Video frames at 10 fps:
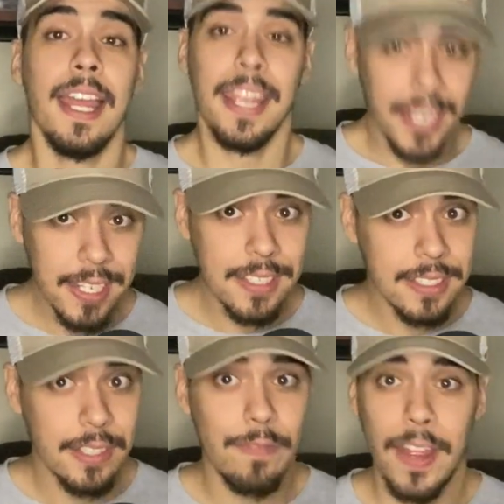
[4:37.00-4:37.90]
is
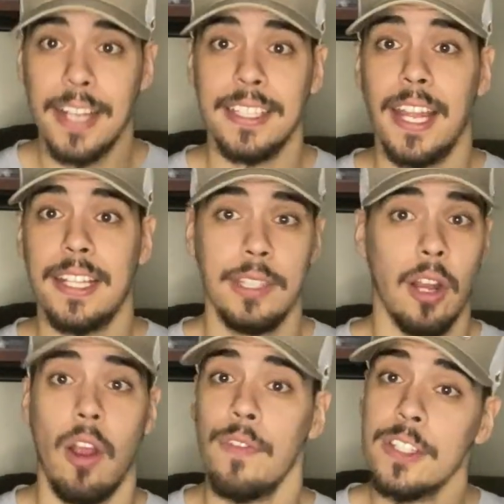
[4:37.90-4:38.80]
the fact that their
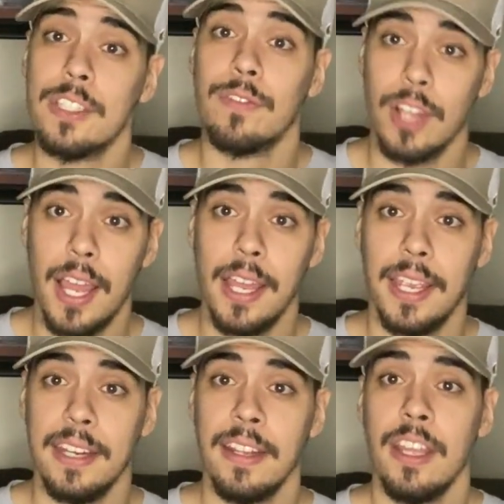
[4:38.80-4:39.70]
offensive
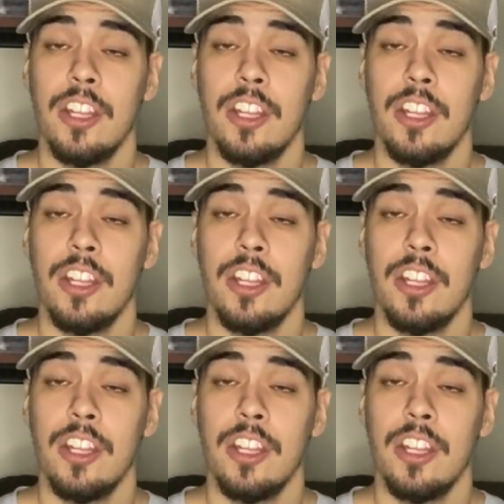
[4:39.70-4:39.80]
line